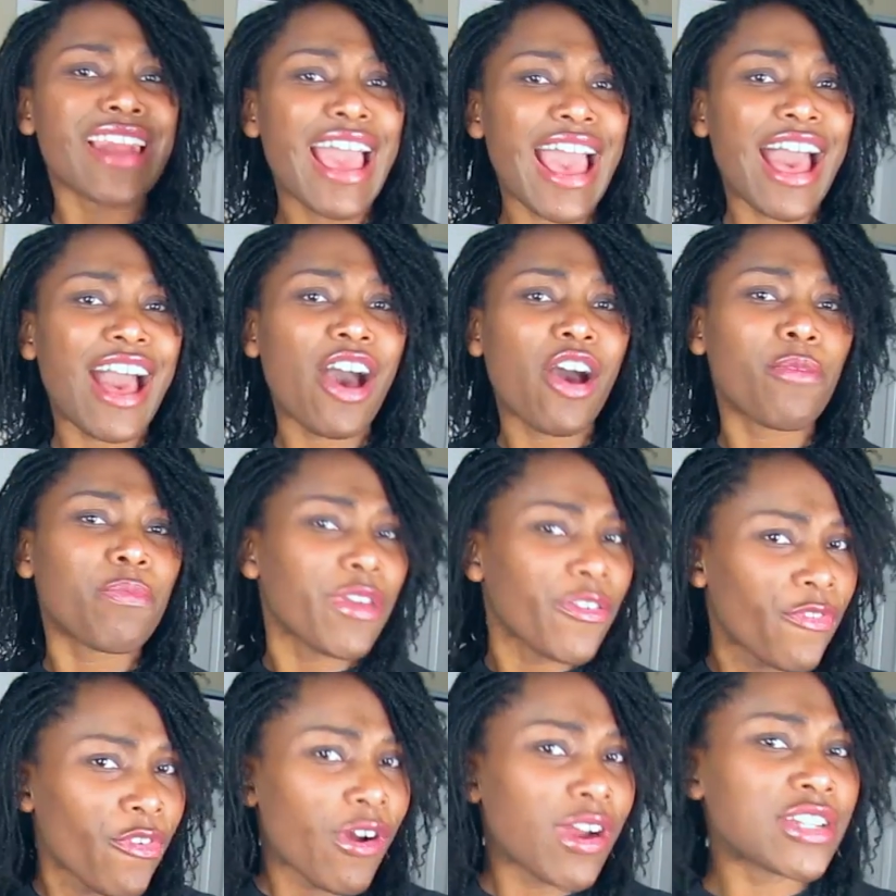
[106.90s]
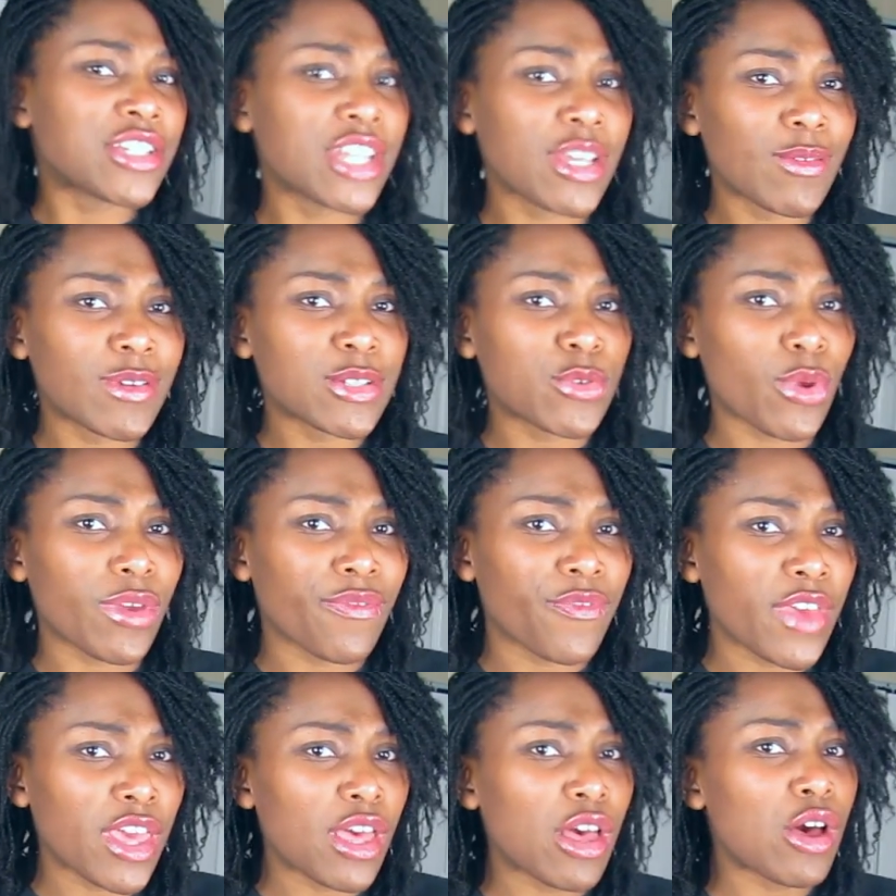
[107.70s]
Now, before she was
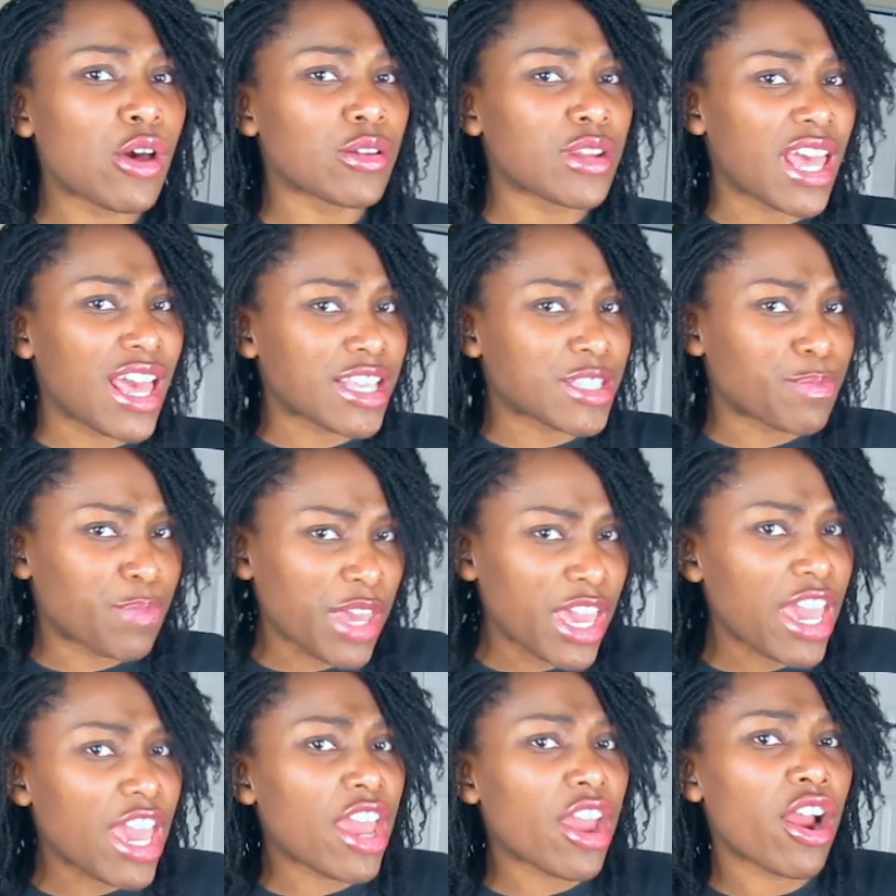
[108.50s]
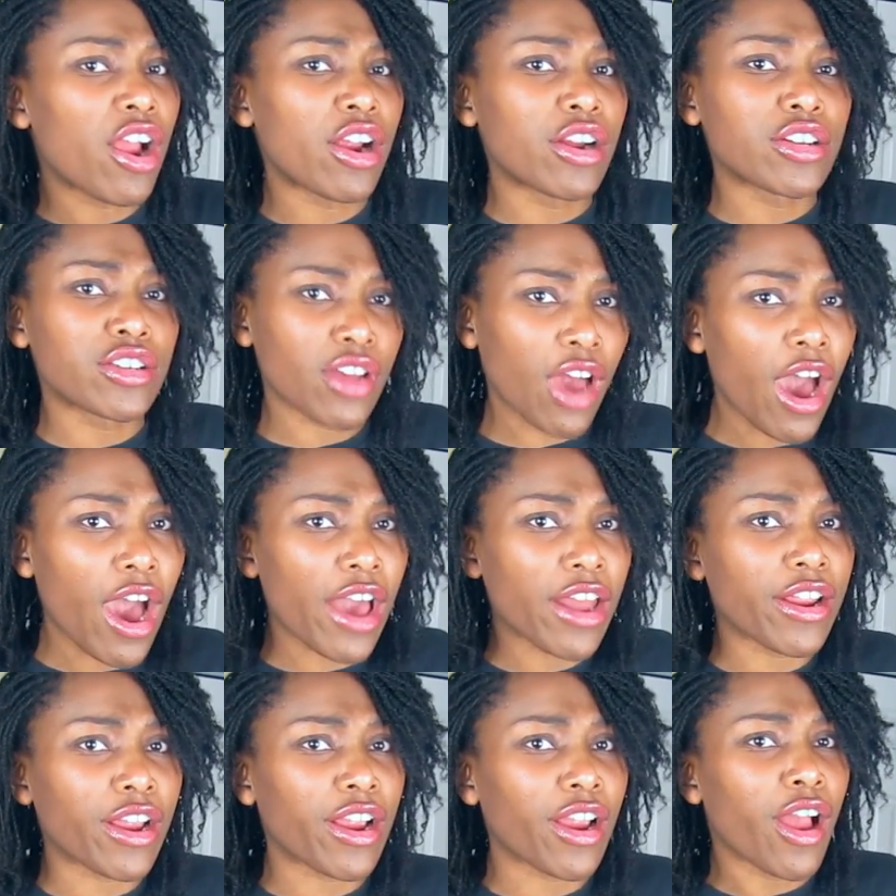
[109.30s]
revealed as being her
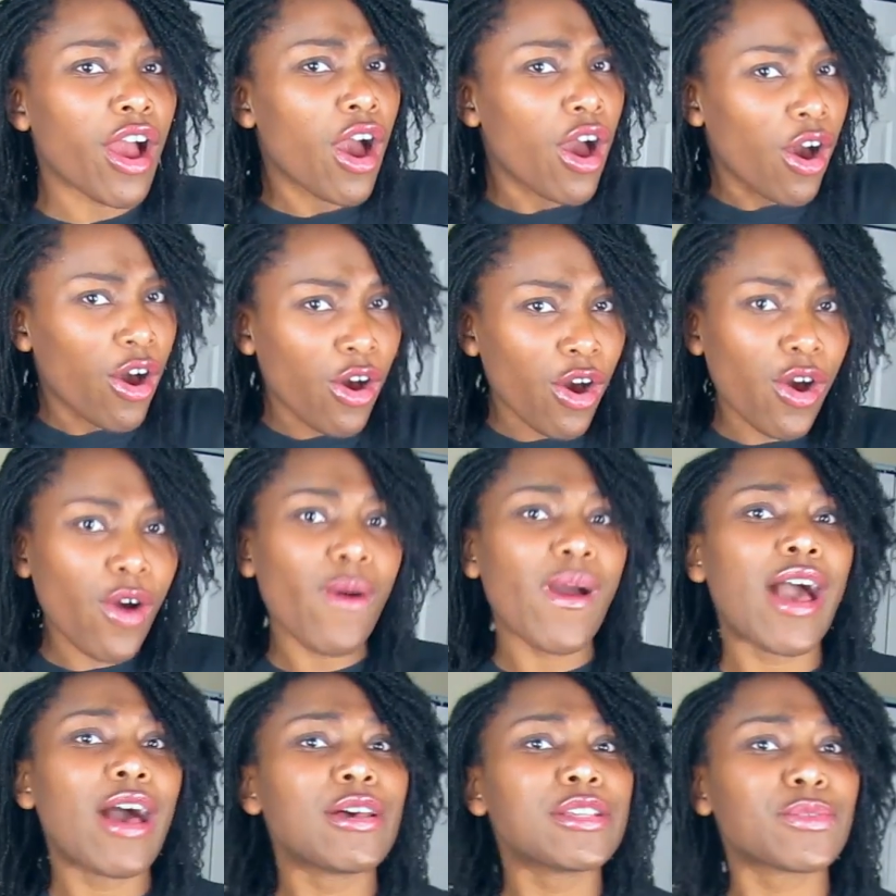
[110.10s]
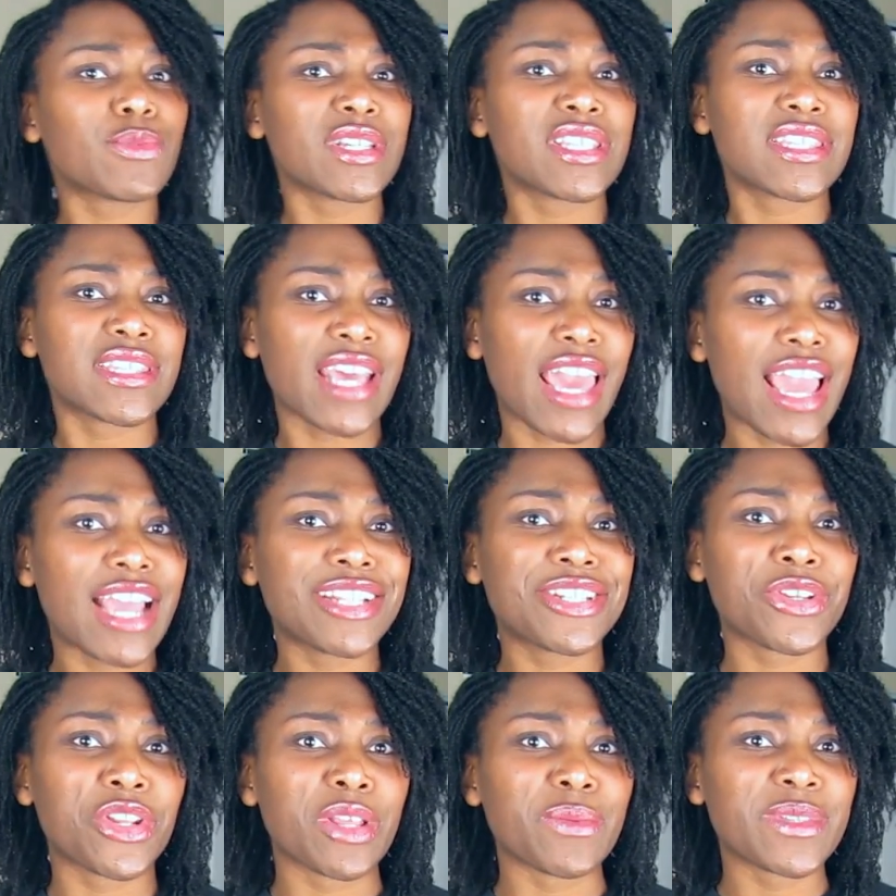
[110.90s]
daughter, who else was
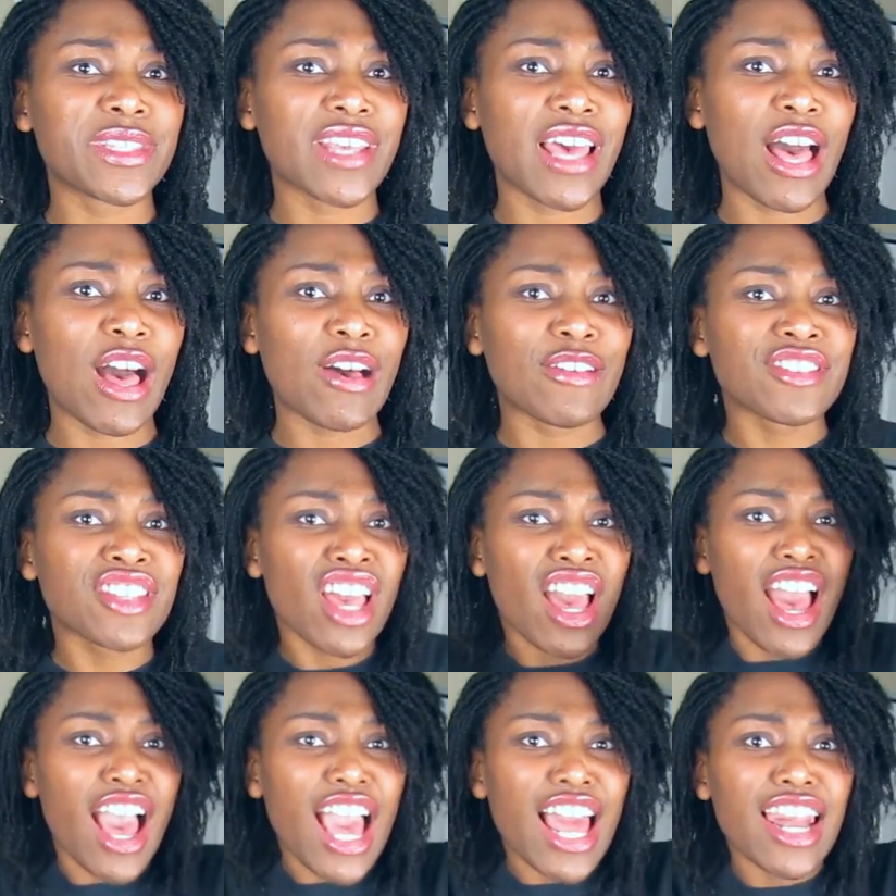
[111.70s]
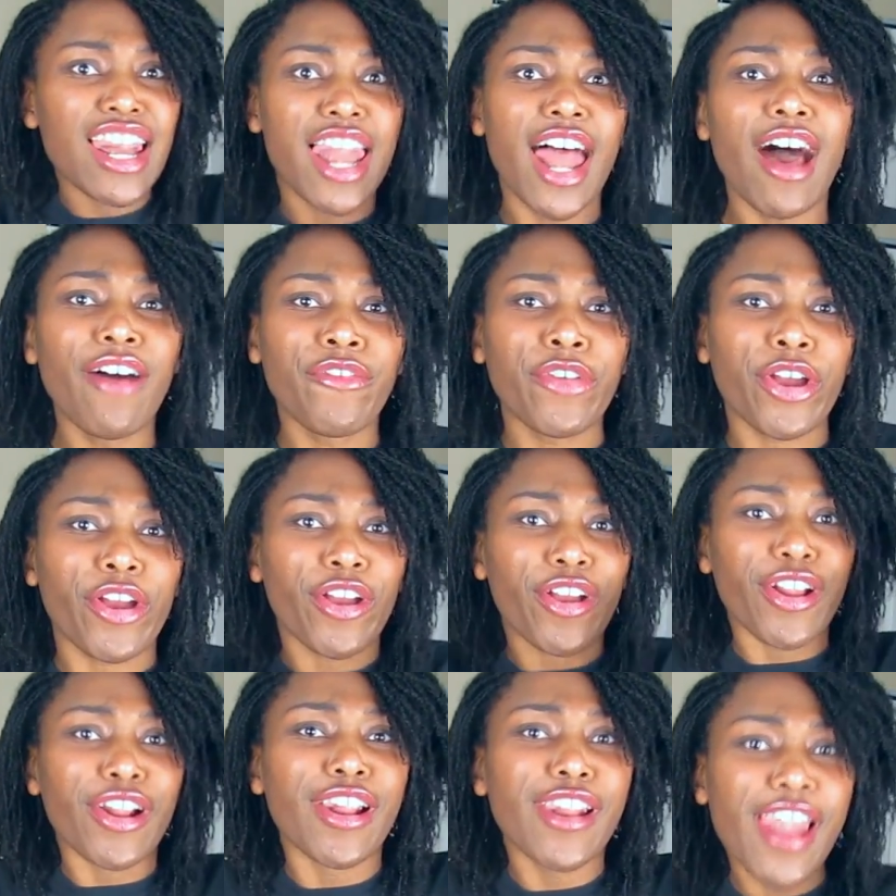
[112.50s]
saying to themselves,
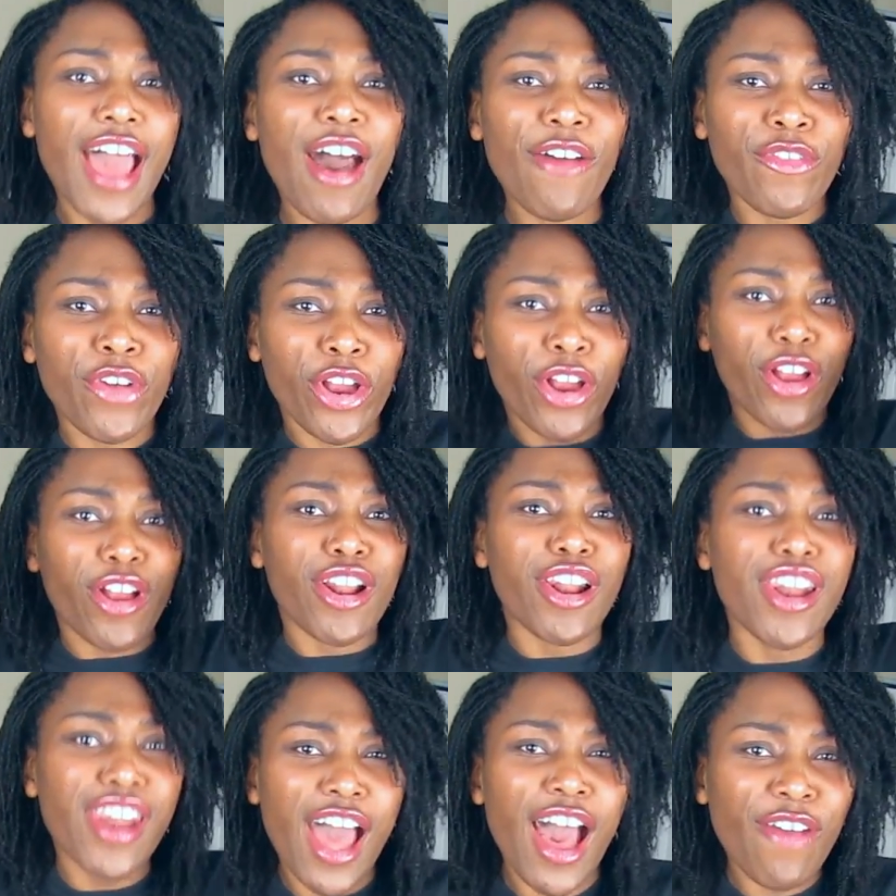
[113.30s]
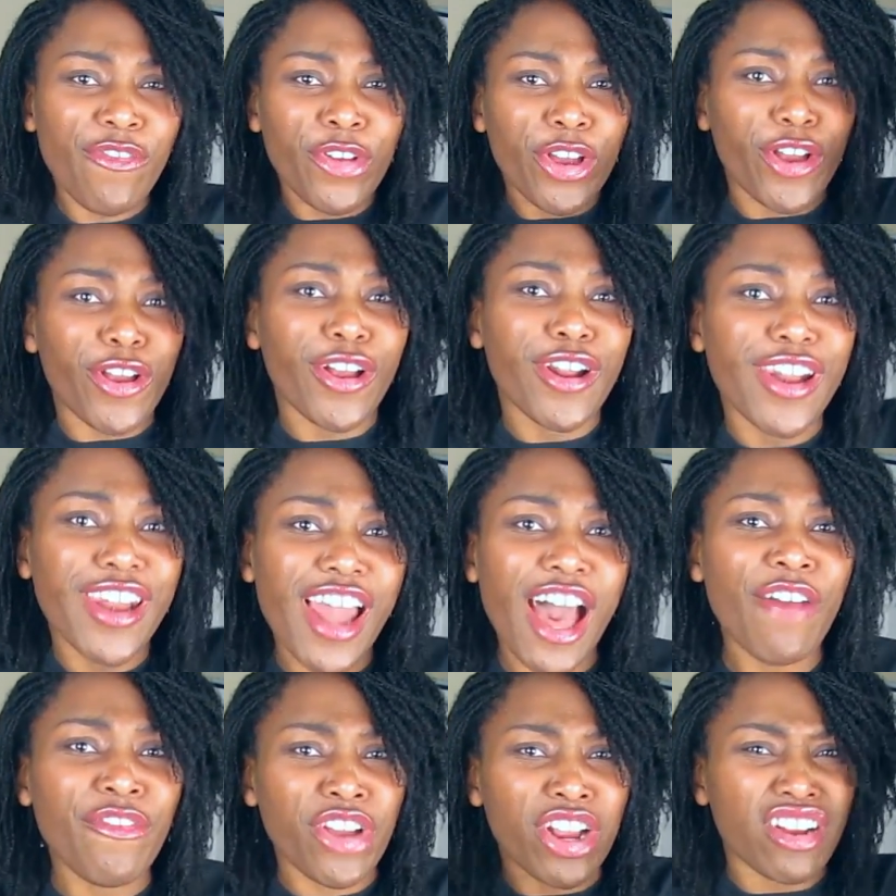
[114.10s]
lover, lover, lover,
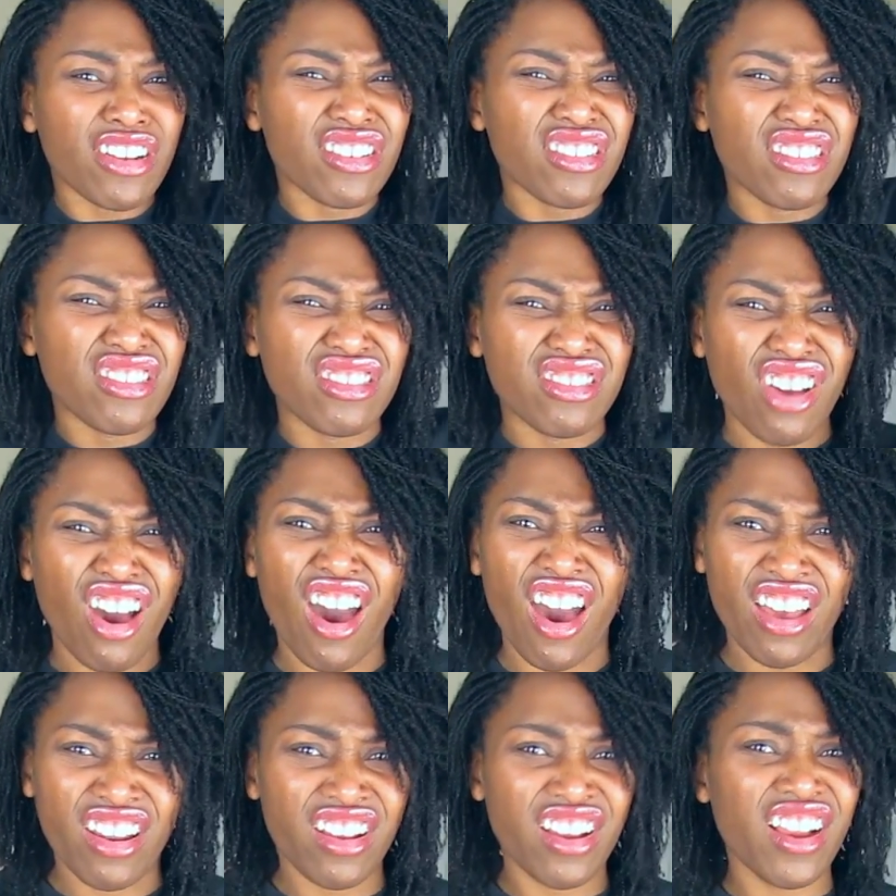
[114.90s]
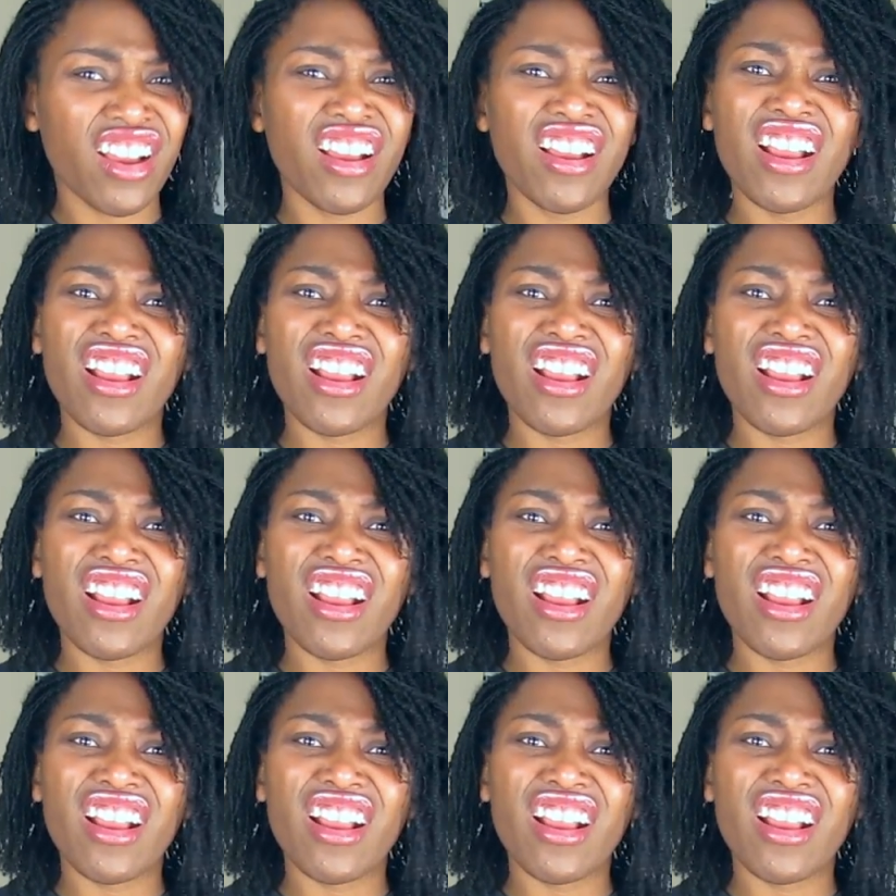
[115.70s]
lover, daughter?